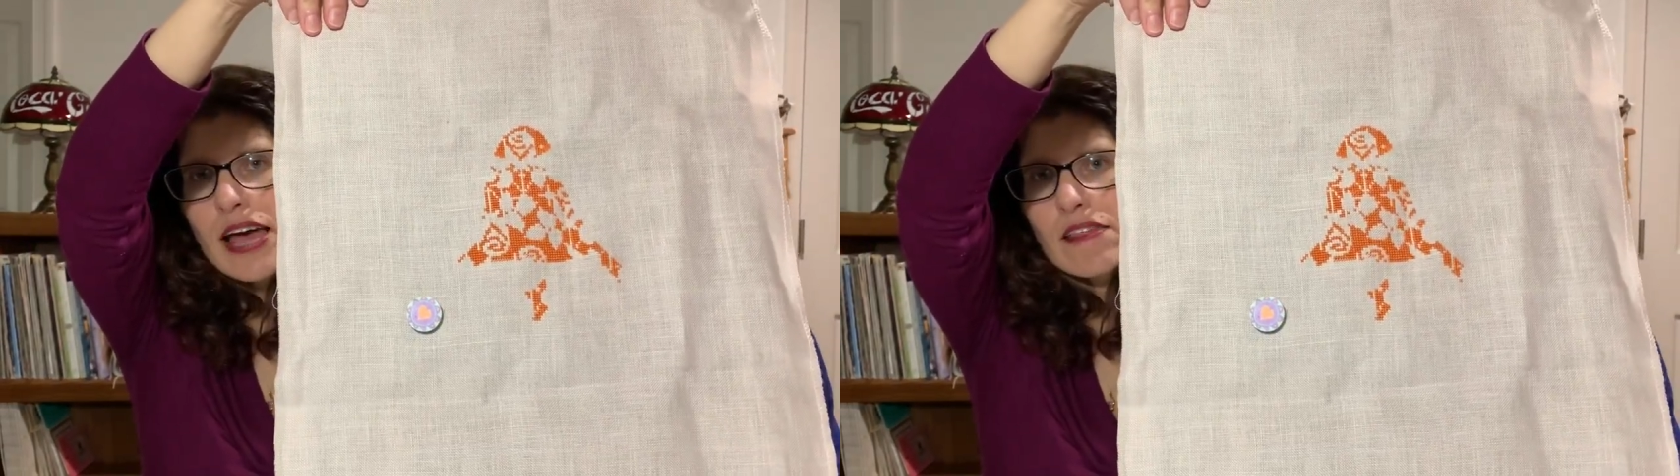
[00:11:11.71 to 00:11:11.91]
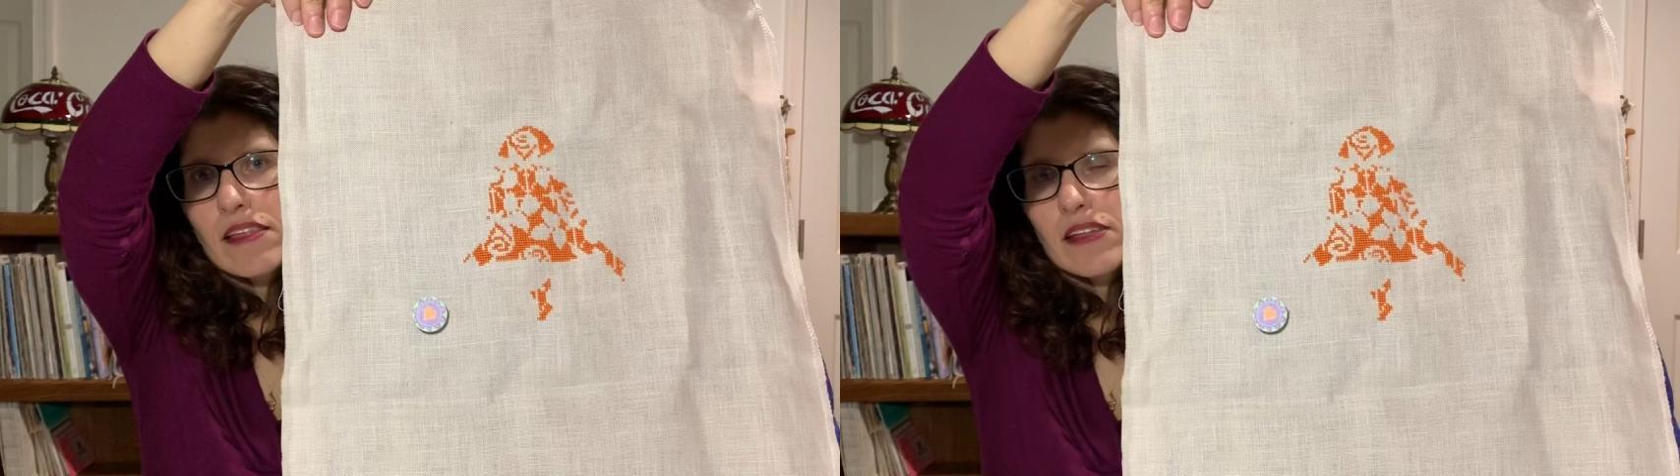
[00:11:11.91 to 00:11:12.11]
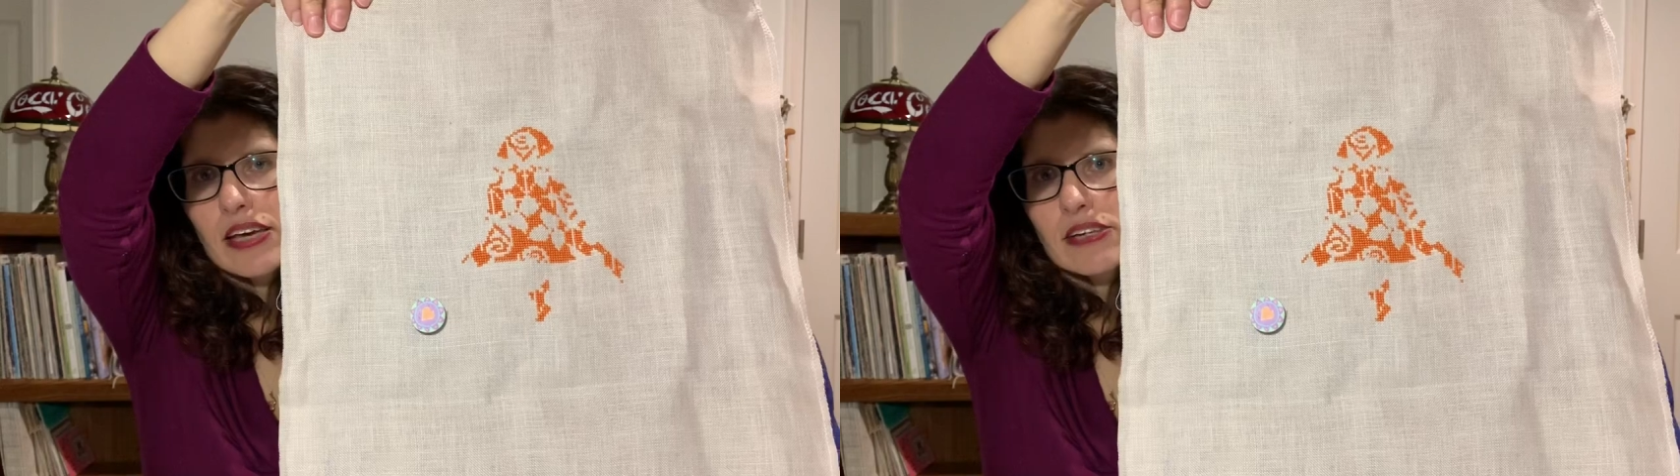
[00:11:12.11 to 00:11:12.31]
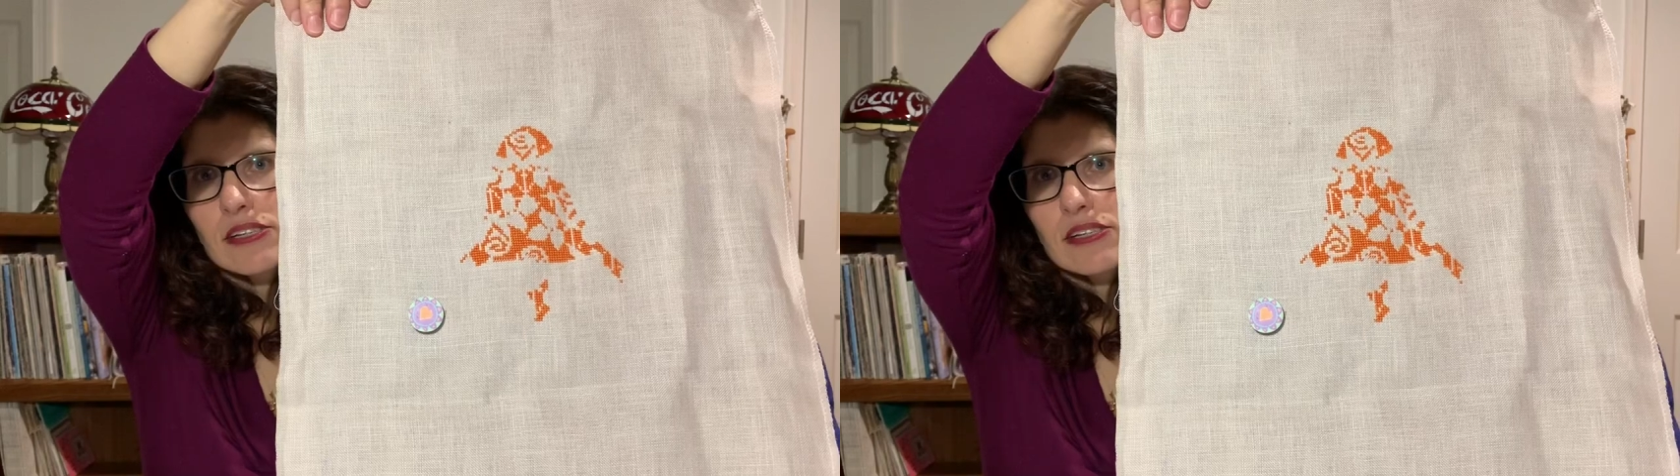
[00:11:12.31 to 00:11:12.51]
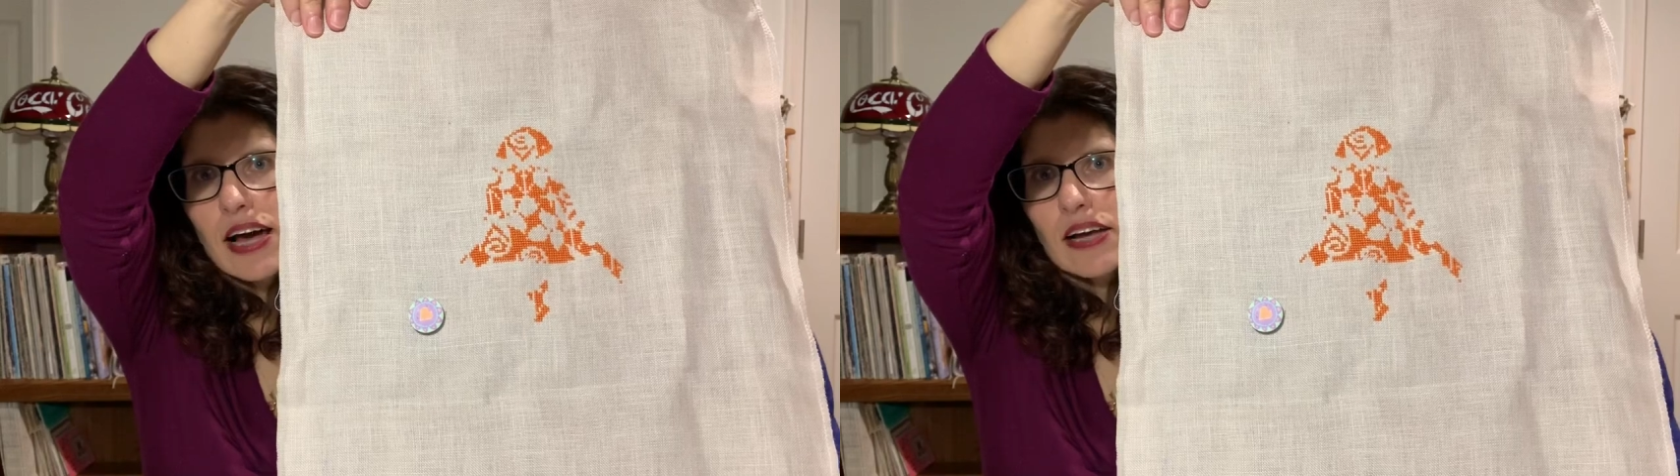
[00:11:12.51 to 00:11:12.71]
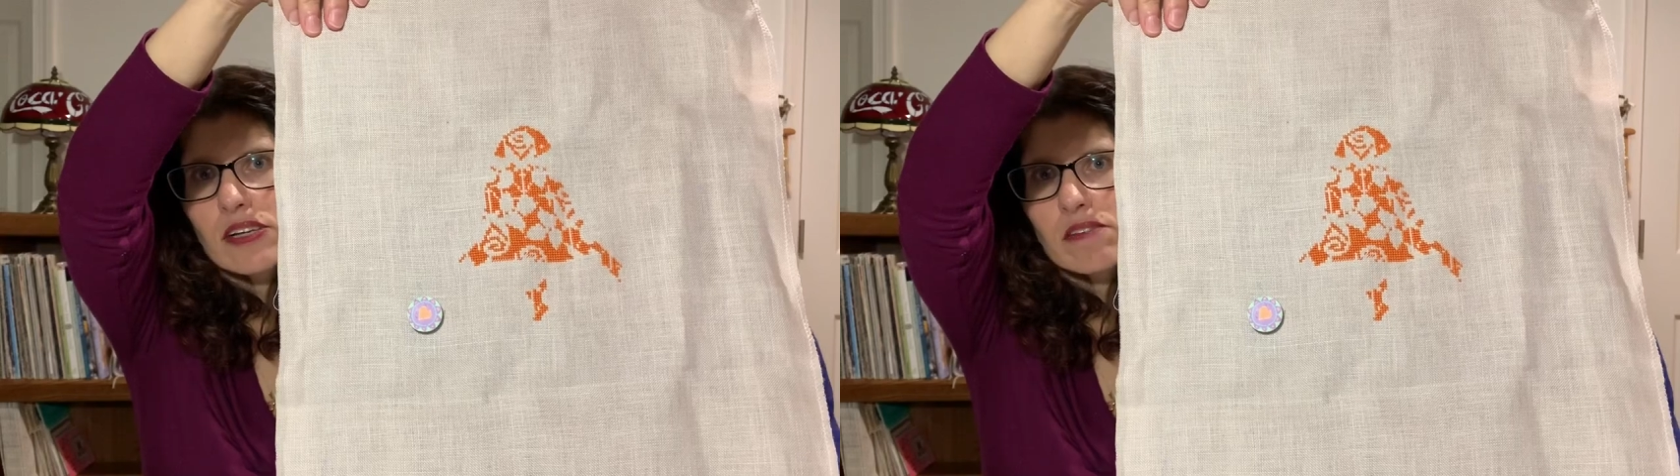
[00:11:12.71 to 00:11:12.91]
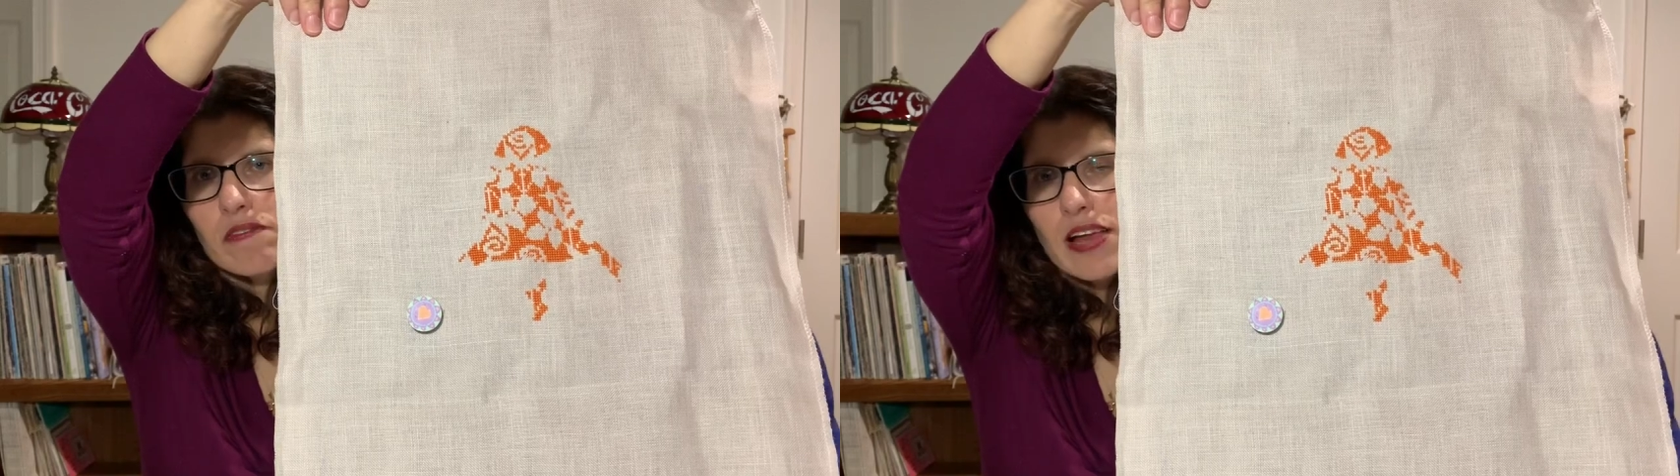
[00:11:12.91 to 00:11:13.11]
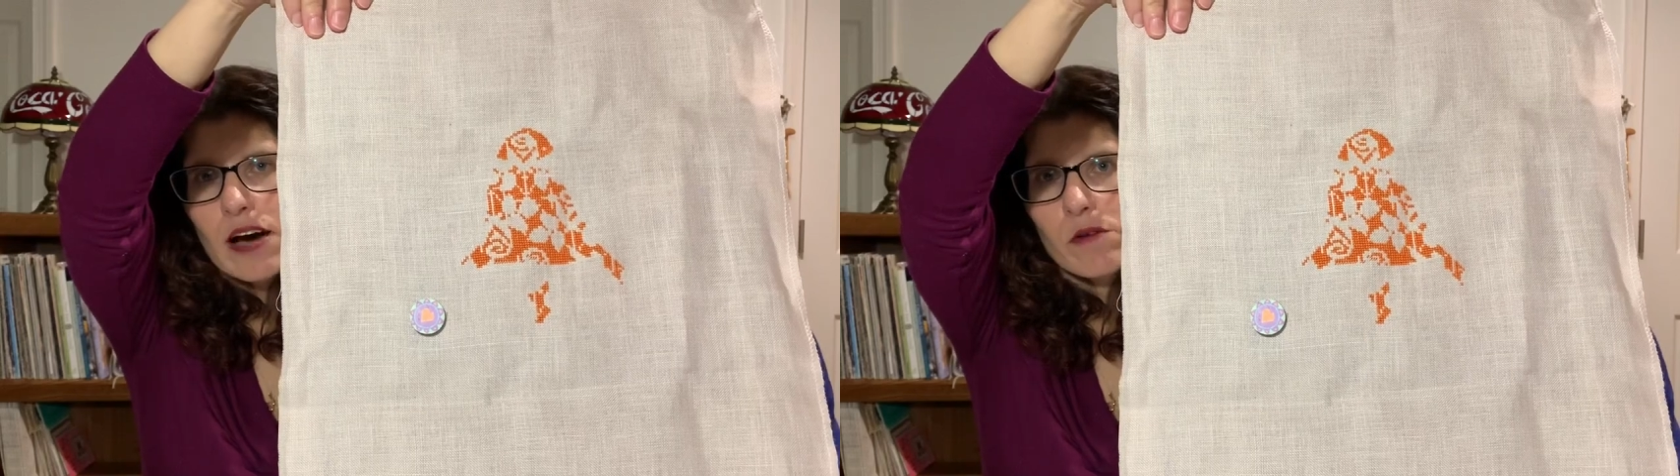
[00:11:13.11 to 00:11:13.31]
and then the inside is
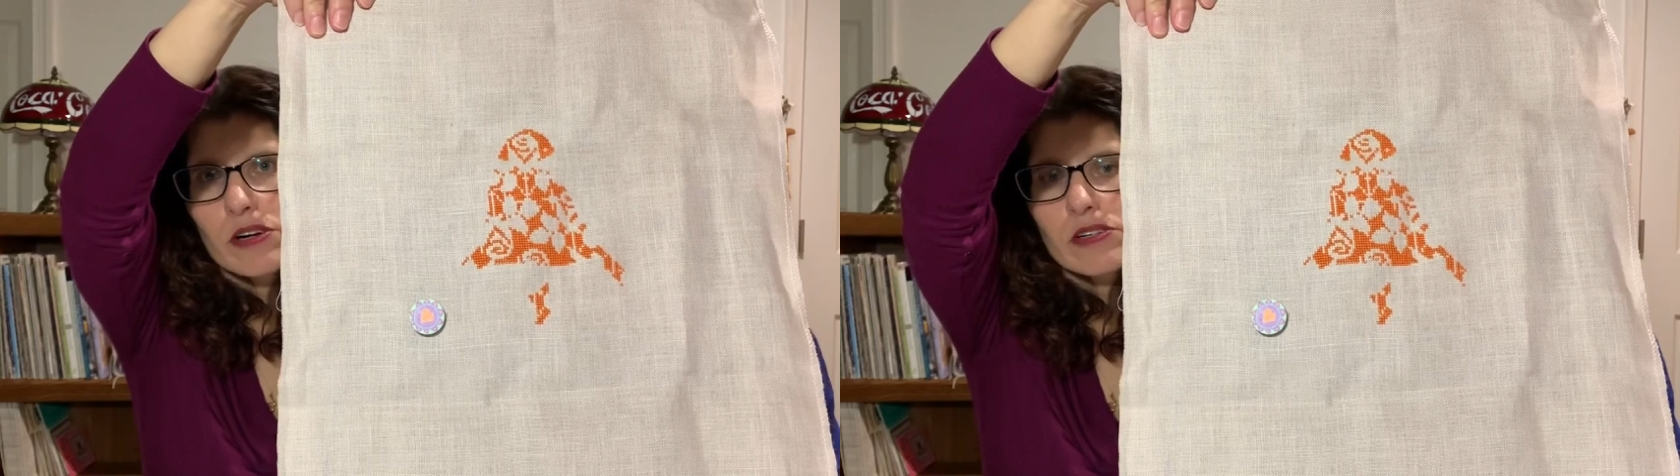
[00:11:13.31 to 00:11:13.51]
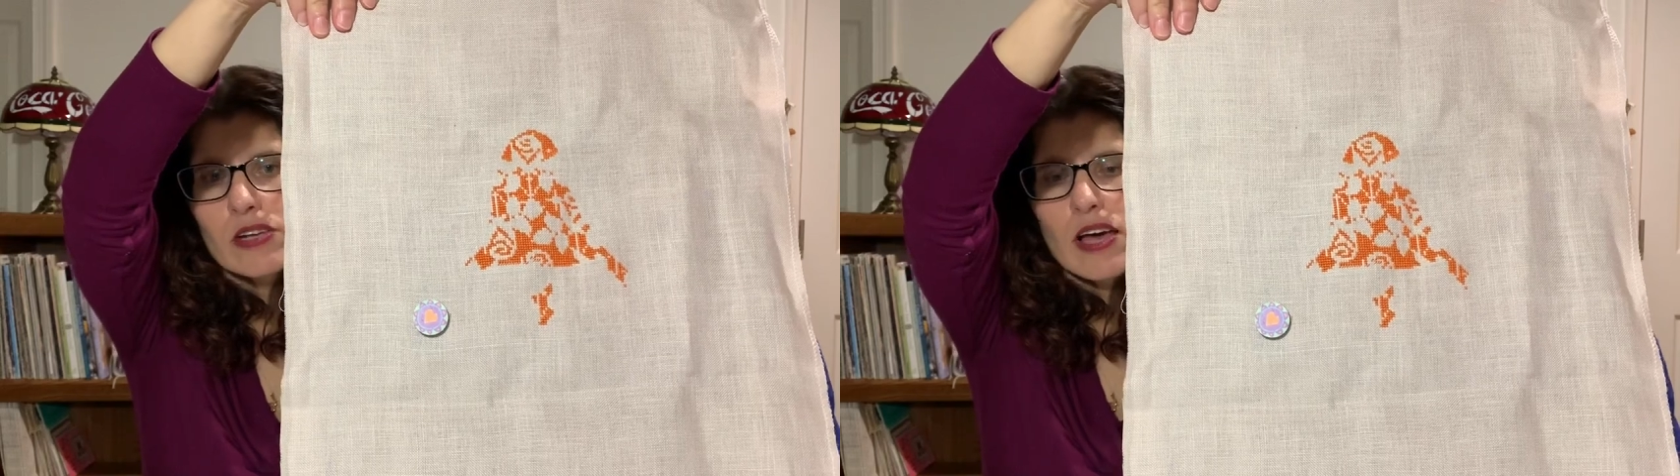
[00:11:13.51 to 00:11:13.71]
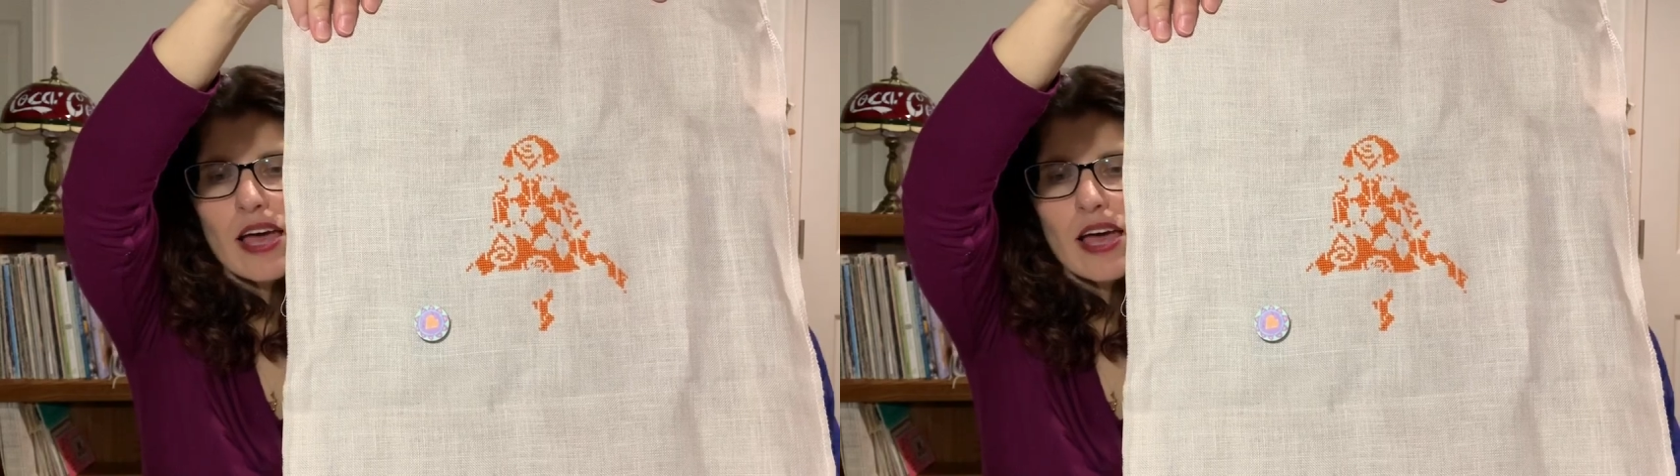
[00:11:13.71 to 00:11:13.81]
flowers.